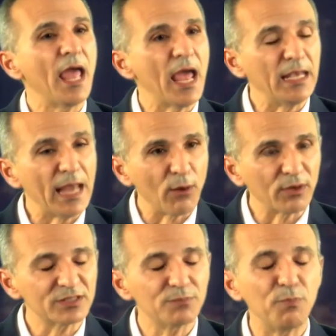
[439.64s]
and now
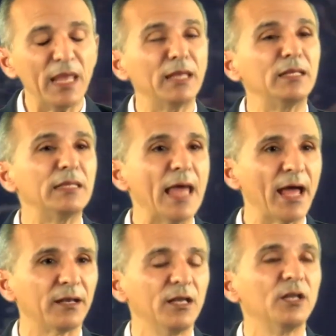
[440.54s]
expanding
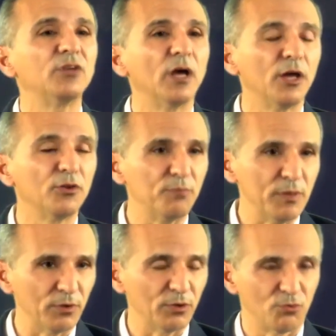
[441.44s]
that to other
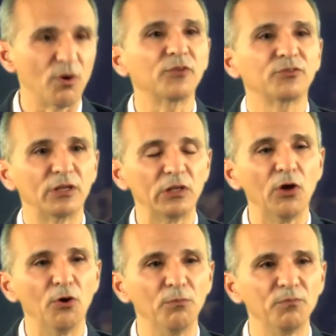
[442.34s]
people across the
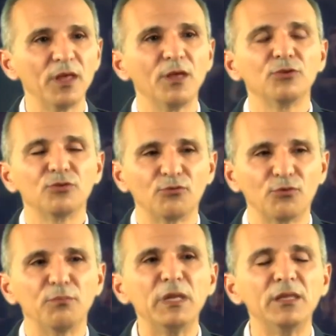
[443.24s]
globe. So
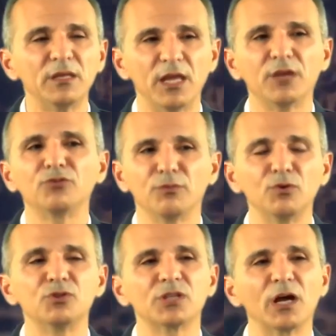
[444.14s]
for me, the Cancer
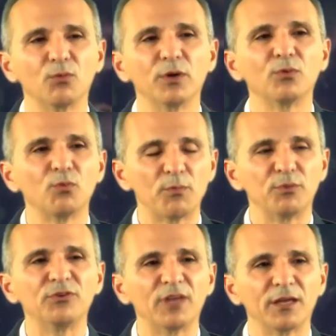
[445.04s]
Moonshot, what it
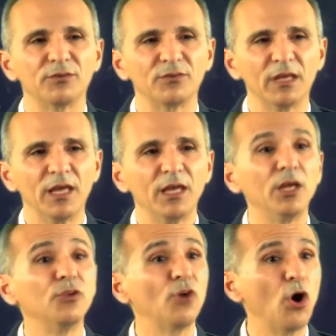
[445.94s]
represents
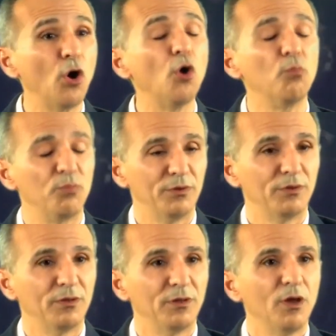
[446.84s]
is hope.
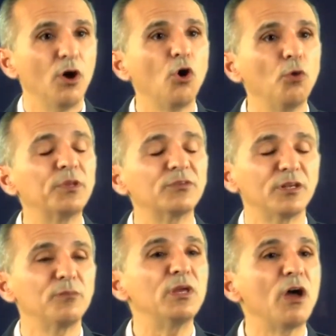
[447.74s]
Hope that's
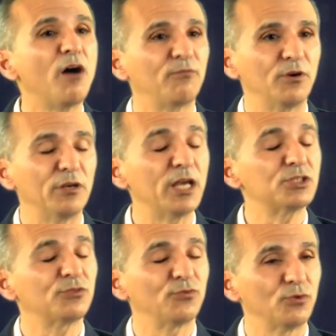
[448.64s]
going to be offered not
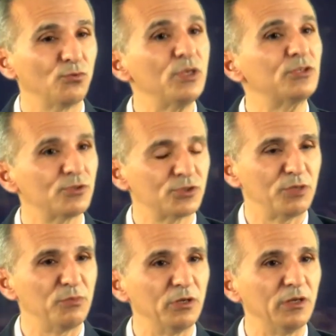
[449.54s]
just for the research
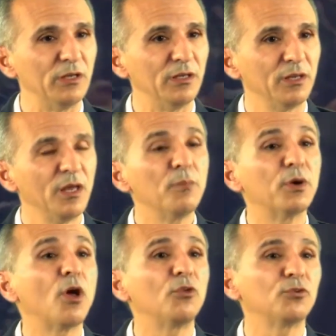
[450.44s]
community,
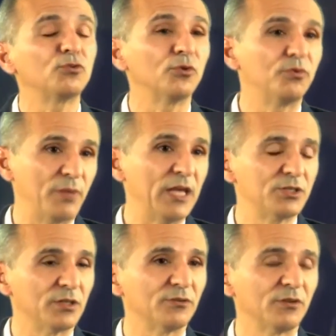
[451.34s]
but also towards
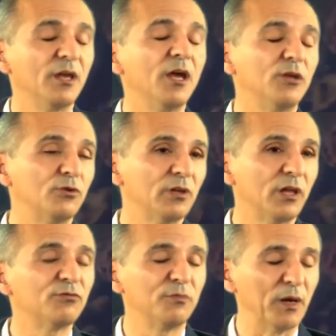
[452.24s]
patients and their
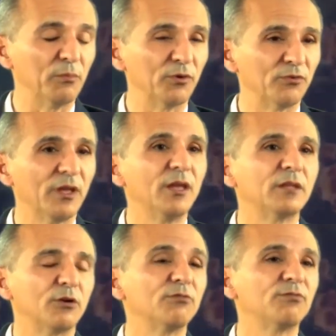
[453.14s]
loved members
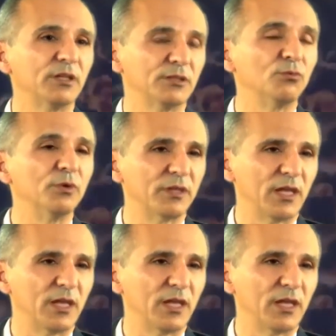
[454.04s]
that are afflicted with